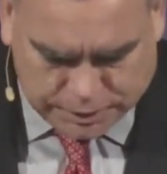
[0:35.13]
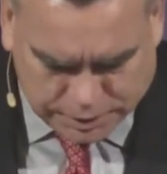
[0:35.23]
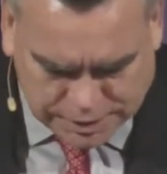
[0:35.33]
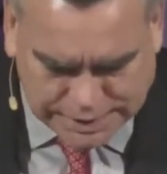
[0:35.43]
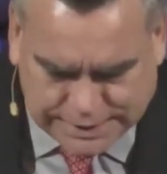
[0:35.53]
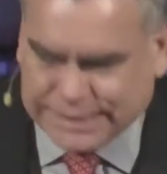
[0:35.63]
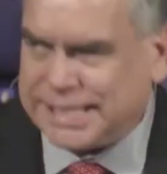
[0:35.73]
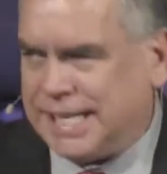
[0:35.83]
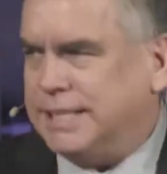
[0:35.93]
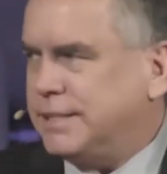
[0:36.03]
There's a
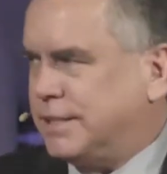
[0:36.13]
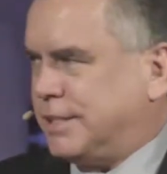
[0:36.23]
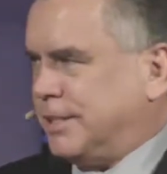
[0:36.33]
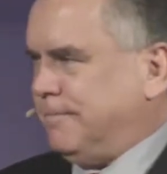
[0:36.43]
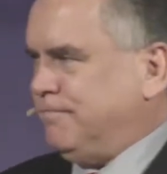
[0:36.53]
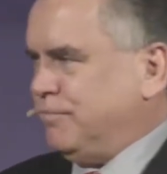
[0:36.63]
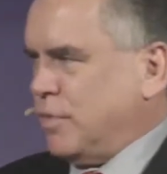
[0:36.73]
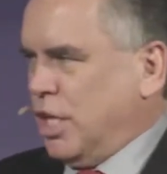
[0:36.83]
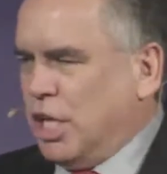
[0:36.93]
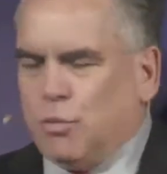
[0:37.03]
sense
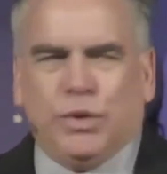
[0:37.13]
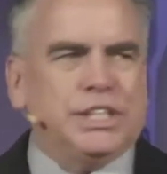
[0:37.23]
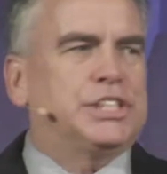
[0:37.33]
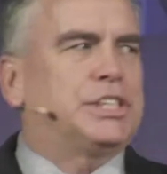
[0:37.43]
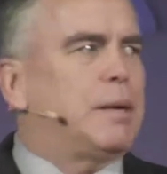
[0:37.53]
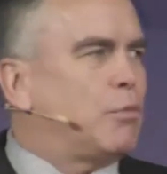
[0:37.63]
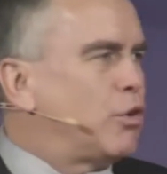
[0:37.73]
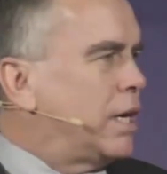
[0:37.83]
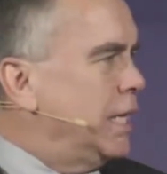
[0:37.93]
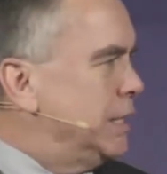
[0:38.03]
in which
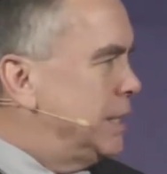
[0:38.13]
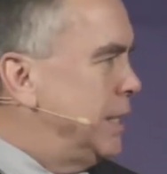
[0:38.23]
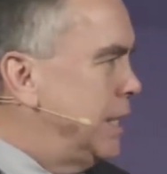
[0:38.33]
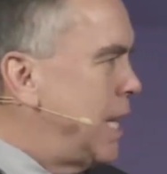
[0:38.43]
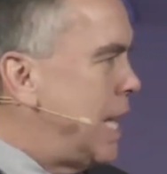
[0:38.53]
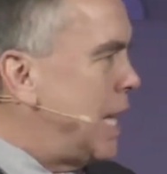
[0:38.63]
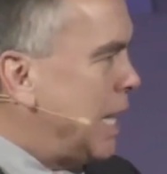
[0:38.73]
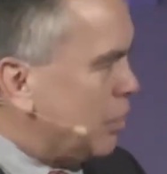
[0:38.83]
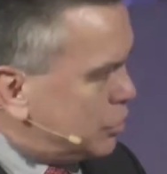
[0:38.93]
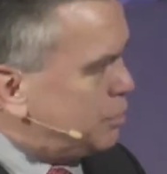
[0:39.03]
summarizing
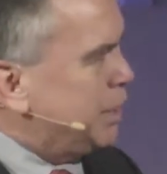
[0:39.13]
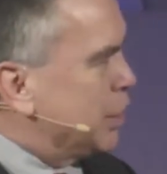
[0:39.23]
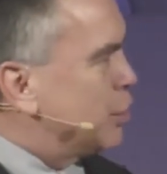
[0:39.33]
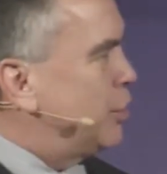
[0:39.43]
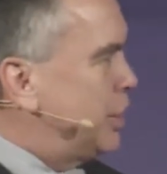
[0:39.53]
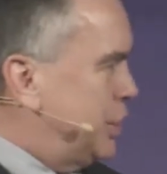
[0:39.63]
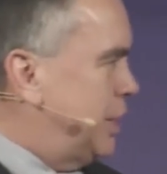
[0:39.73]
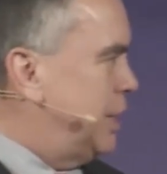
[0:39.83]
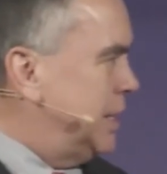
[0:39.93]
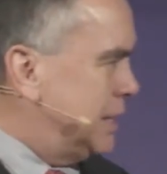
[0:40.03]
how to be a
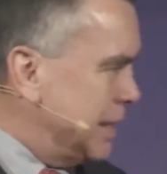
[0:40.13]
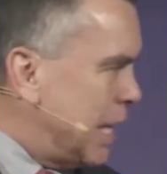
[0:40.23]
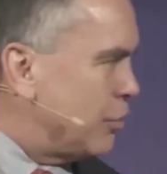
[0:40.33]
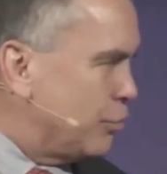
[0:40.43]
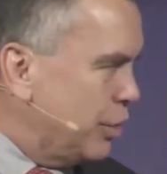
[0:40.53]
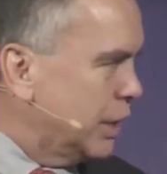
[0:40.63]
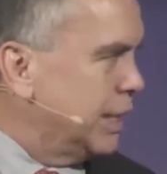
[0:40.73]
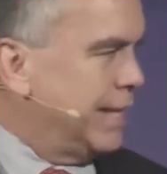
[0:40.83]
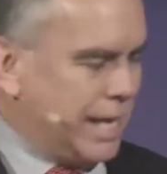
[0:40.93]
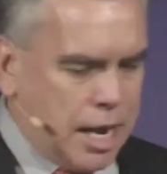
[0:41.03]
Christian is not
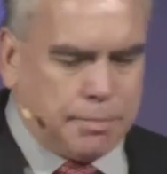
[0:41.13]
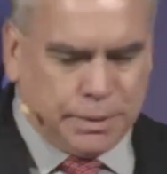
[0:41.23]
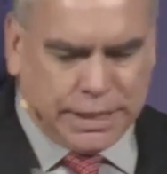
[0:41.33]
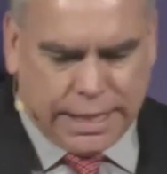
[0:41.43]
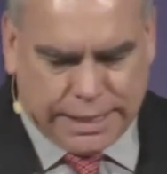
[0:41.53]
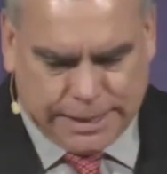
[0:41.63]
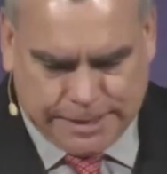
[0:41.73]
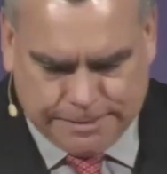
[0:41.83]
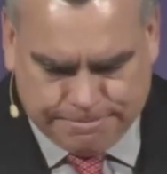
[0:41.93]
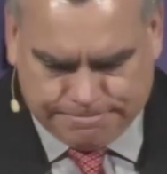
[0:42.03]
really complicated.